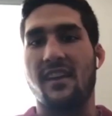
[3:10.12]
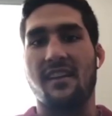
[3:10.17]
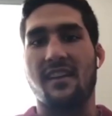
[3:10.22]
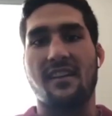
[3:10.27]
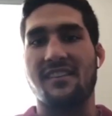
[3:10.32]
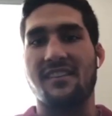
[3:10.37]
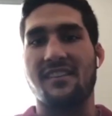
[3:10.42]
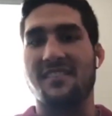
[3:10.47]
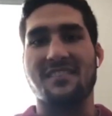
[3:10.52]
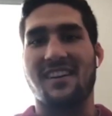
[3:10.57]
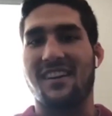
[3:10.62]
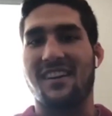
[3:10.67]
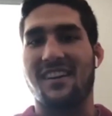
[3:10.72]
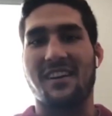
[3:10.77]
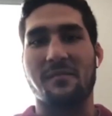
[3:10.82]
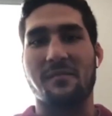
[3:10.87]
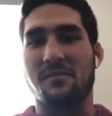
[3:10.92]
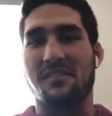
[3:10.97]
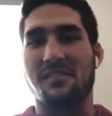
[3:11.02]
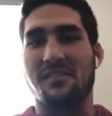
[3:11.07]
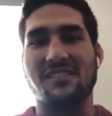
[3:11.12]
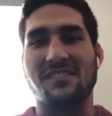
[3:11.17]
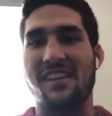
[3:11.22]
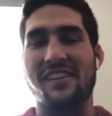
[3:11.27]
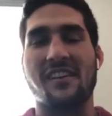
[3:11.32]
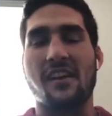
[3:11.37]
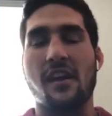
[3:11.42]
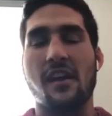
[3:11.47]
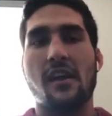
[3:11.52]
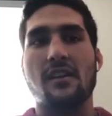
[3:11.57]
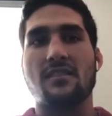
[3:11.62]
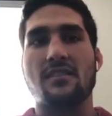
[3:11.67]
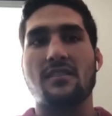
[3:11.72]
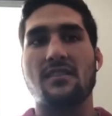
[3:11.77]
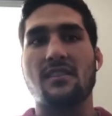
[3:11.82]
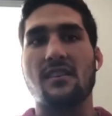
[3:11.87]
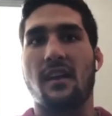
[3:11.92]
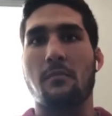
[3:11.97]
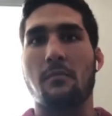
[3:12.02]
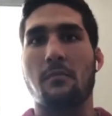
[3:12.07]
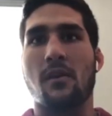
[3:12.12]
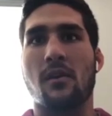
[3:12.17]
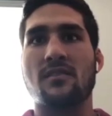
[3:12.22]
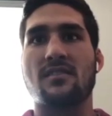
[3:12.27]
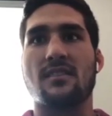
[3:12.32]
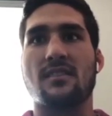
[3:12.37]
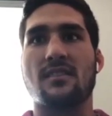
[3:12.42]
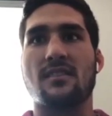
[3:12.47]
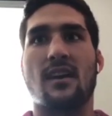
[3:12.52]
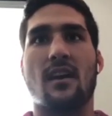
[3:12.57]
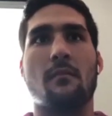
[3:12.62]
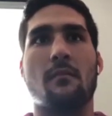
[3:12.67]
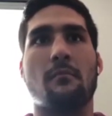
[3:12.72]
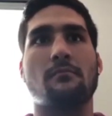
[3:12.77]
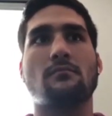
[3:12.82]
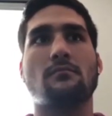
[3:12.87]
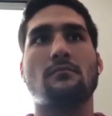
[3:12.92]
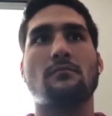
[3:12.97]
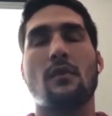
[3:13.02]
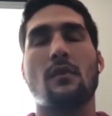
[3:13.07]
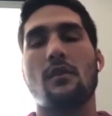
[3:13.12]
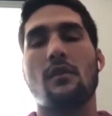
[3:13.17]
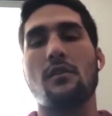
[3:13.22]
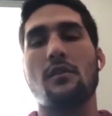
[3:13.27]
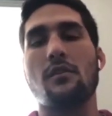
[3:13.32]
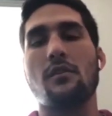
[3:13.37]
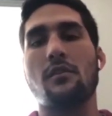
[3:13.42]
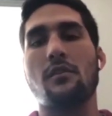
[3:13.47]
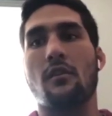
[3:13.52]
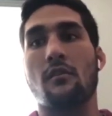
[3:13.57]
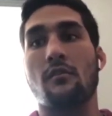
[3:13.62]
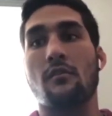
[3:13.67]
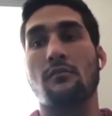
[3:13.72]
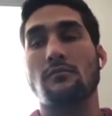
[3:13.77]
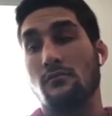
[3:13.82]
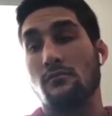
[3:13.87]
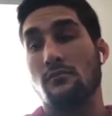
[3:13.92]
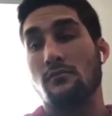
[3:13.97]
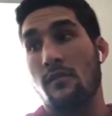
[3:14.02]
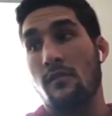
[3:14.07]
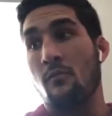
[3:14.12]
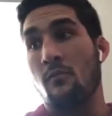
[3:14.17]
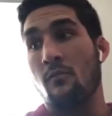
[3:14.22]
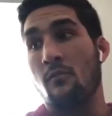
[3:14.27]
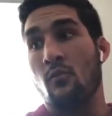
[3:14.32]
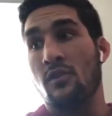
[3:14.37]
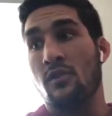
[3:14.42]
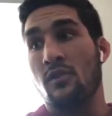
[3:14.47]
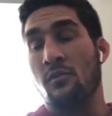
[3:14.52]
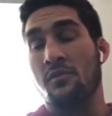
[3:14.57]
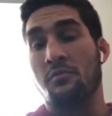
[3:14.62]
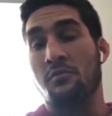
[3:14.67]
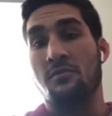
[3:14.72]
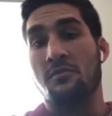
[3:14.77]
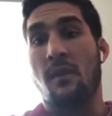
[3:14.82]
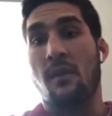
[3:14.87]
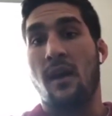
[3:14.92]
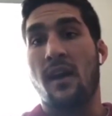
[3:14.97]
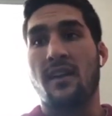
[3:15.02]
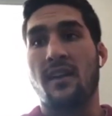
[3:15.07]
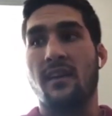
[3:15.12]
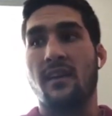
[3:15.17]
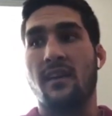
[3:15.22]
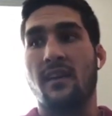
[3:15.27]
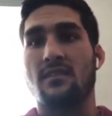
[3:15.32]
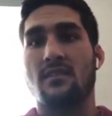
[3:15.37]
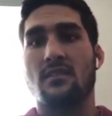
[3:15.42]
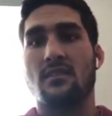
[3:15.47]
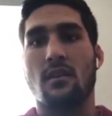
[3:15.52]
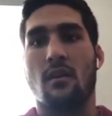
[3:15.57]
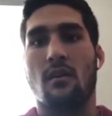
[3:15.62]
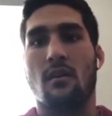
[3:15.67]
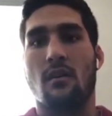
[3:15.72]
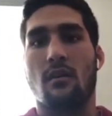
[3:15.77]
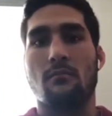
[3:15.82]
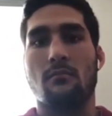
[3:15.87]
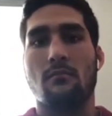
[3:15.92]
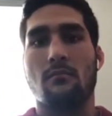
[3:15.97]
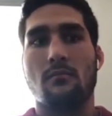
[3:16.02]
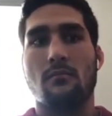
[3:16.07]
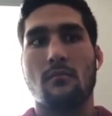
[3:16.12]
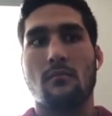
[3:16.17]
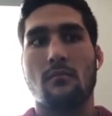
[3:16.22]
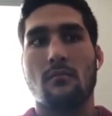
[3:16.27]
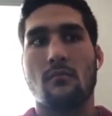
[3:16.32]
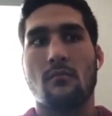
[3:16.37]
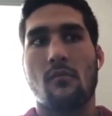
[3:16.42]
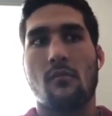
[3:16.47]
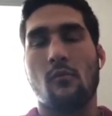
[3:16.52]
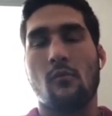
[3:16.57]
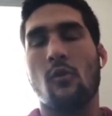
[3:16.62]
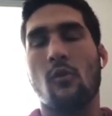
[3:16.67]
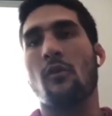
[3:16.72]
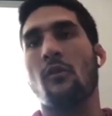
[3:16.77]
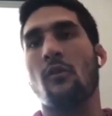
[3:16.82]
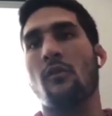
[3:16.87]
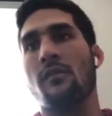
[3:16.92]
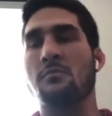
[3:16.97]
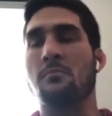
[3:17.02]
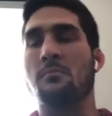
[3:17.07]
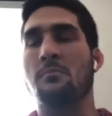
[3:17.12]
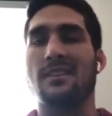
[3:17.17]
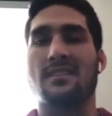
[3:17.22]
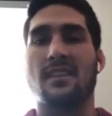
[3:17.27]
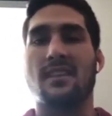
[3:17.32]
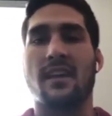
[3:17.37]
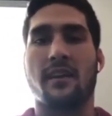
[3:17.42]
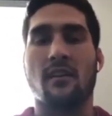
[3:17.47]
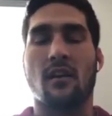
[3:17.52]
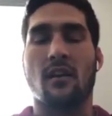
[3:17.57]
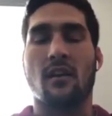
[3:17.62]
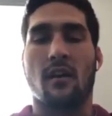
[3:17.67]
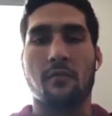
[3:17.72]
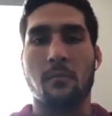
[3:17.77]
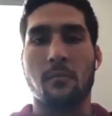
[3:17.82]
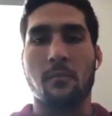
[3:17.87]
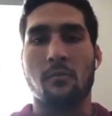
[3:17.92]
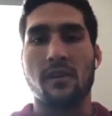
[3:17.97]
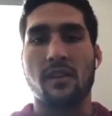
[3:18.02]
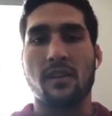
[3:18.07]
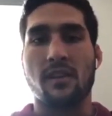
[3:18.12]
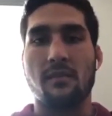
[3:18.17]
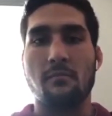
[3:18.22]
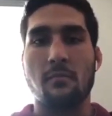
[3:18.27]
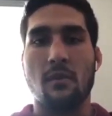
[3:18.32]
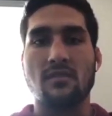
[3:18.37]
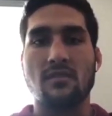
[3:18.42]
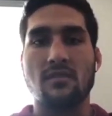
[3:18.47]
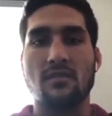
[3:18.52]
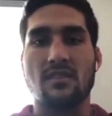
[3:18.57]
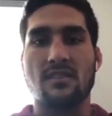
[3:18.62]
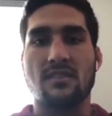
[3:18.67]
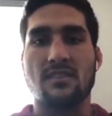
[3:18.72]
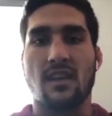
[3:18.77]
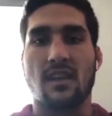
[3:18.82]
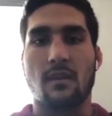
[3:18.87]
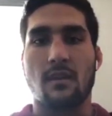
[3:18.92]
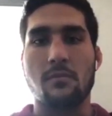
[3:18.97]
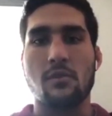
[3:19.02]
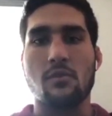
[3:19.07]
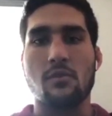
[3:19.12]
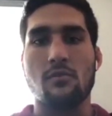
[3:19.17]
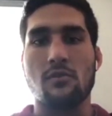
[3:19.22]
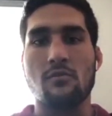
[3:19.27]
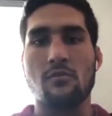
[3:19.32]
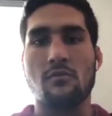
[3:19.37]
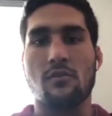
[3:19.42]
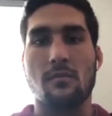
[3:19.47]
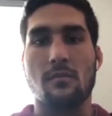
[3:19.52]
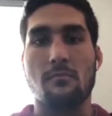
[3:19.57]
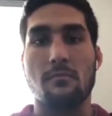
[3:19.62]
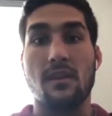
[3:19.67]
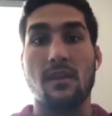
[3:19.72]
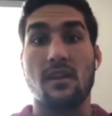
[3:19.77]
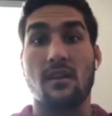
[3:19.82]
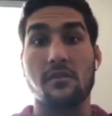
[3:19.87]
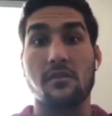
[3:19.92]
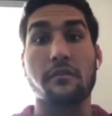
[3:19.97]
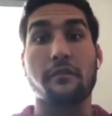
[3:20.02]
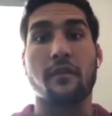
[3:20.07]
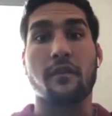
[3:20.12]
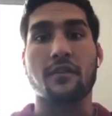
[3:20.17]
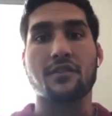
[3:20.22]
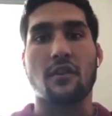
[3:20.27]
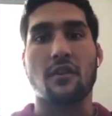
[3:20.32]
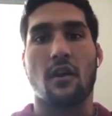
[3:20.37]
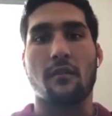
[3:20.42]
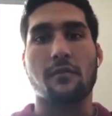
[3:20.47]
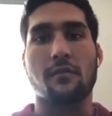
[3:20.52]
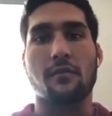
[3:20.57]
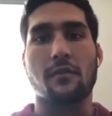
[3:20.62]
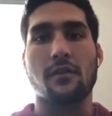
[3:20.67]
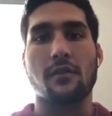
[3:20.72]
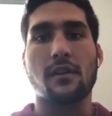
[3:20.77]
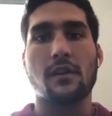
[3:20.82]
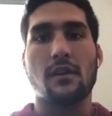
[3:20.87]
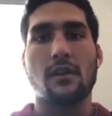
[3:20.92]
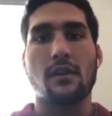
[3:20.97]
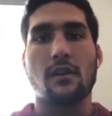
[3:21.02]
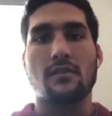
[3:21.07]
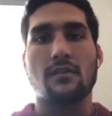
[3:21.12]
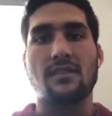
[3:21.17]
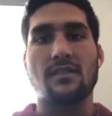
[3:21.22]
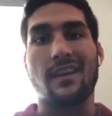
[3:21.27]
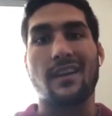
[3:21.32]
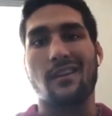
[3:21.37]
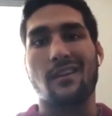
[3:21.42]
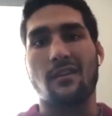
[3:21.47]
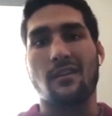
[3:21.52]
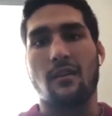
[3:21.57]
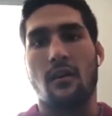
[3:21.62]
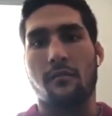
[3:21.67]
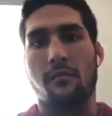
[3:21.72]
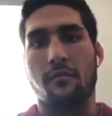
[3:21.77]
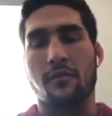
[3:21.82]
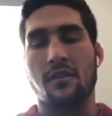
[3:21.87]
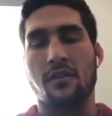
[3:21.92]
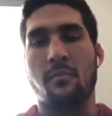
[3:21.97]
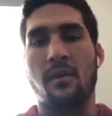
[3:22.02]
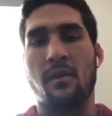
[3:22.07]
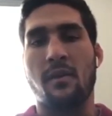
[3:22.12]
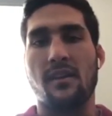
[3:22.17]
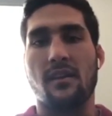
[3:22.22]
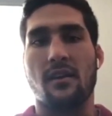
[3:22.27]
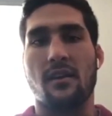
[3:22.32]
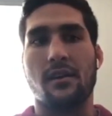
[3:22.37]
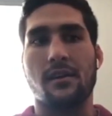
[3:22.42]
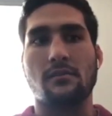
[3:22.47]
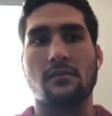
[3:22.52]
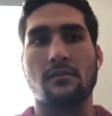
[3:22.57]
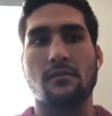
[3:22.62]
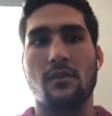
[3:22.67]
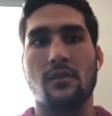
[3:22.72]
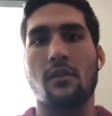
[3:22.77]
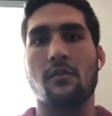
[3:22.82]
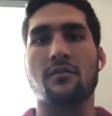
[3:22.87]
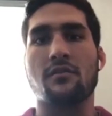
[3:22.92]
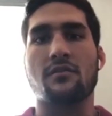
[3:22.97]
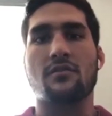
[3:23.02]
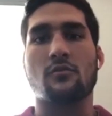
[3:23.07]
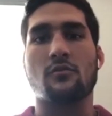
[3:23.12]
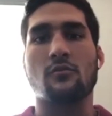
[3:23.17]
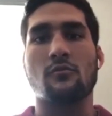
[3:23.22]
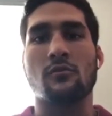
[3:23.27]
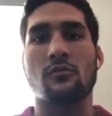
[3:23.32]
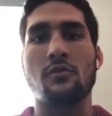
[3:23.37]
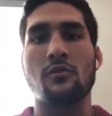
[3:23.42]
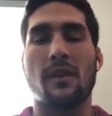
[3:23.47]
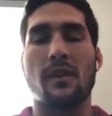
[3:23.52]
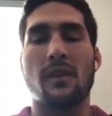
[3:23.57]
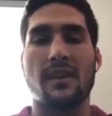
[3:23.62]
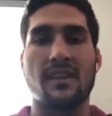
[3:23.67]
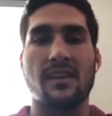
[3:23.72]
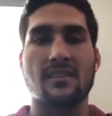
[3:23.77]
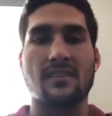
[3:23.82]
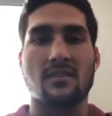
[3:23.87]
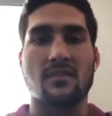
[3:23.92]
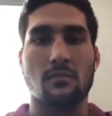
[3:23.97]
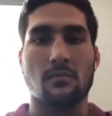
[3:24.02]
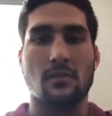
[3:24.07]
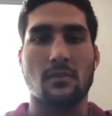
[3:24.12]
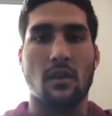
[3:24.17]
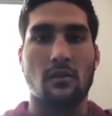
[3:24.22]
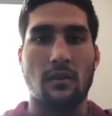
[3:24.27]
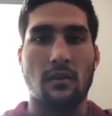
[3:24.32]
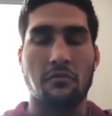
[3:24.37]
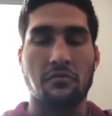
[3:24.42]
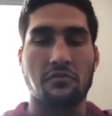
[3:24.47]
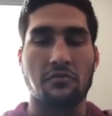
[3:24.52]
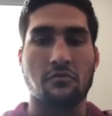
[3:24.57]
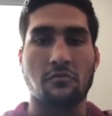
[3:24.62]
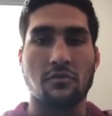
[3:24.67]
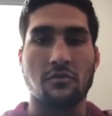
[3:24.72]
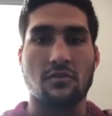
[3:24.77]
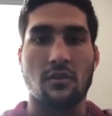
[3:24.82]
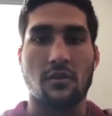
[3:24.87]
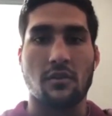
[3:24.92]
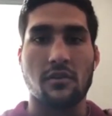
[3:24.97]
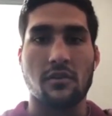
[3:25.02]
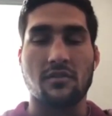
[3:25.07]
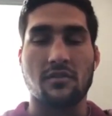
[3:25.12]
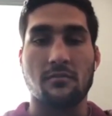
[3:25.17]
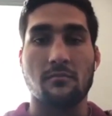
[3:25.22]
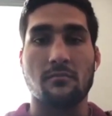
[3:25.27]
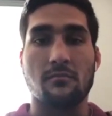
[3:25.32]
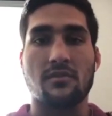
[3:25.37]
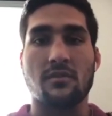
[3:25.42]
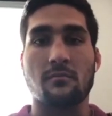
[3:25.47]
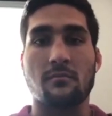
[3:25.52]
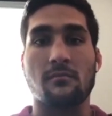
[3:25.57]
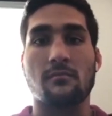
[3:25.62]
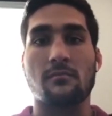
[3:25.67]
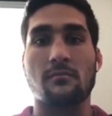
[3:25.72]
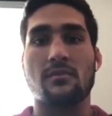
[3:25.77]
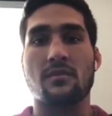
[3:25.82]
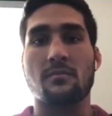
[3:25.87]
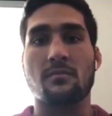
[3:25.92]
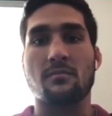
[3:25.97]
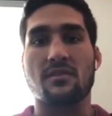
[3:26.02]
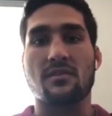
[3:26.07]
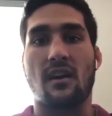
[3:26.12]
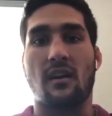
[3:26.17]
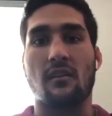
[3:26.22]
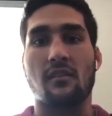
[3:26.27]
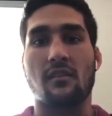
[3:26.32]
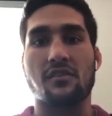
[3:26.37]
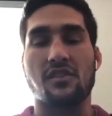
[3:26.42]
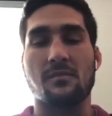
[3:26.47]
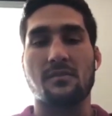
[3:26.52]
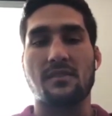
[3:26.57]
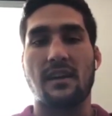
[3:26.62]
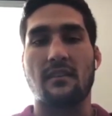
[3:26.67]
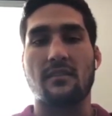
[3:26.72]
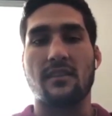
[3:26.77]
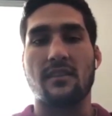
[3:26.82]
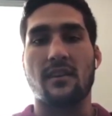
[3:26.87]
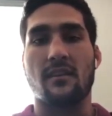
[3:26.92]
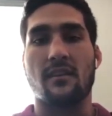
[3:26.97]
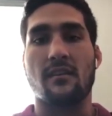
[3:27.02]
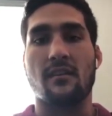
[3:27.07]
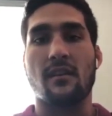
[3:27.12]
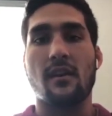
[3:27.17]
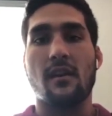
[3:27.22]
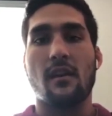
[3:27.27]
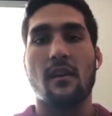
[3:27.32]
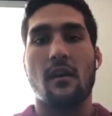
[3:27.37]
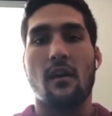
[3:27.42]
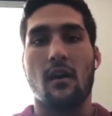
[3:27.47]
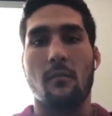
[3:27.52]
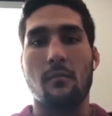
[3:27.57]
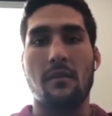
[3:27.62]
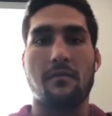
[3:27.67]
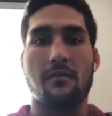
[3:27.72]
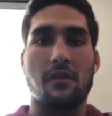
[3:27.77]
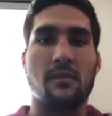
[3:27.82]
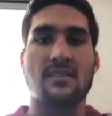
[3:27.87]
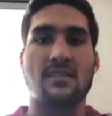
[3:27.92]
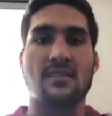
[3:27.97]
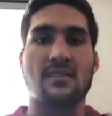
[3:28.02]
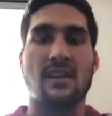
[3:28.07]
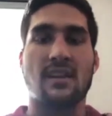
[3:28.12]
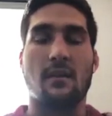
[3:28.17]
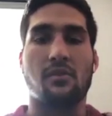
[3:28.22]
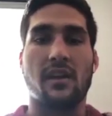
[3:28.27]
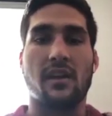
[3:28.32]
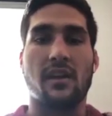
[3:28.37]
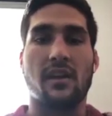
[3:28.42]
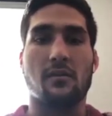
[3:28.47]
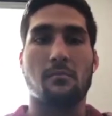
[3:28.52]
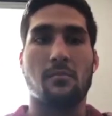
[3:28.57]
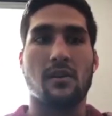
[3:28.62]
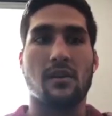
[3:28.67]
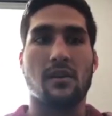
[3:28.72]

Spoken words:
does not happen. Yeah. See, like, most of the time, you know, which was my case, well, that was my second offer. But really, most of the time, you commit on your first offer, second offer, depending on, you know, the school. You might get some low-level schools throw you some scholarships out there if you're a big-time player. But,